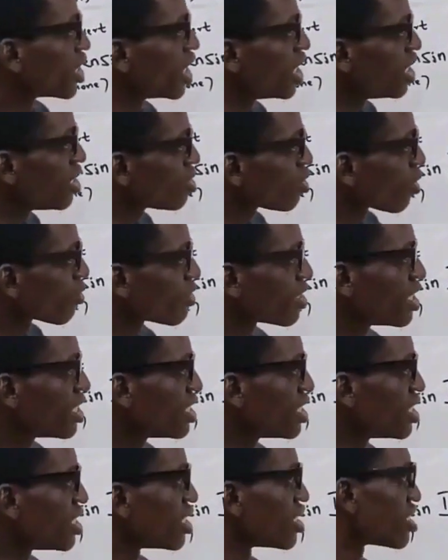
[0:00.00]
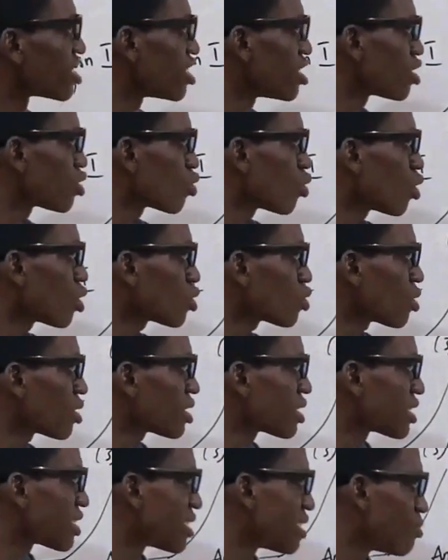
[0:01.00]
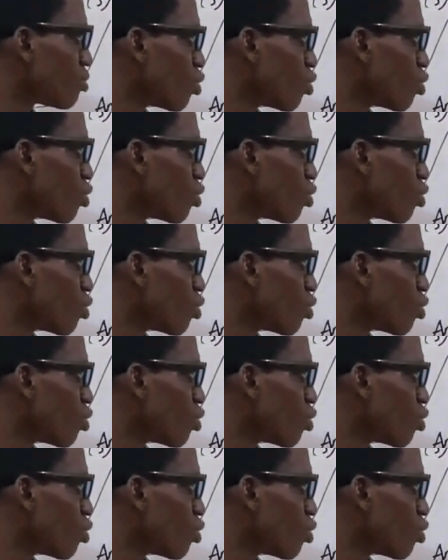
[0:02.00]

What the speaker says: release of ADH, it will also